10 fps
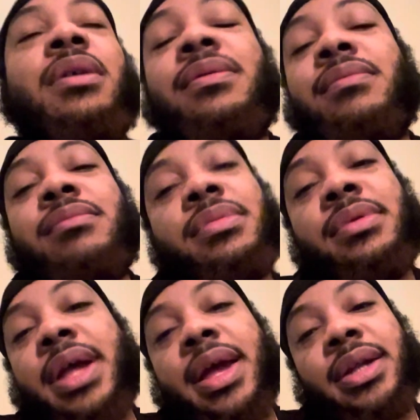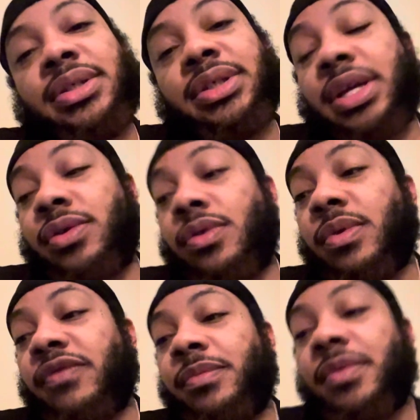that just ain't gonna work
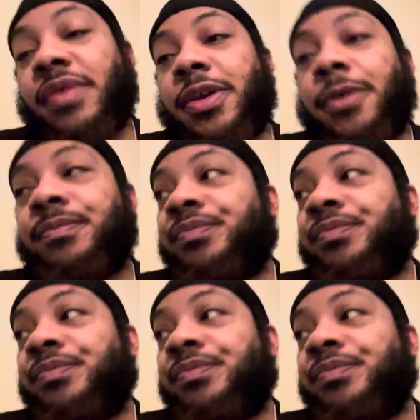for me right now.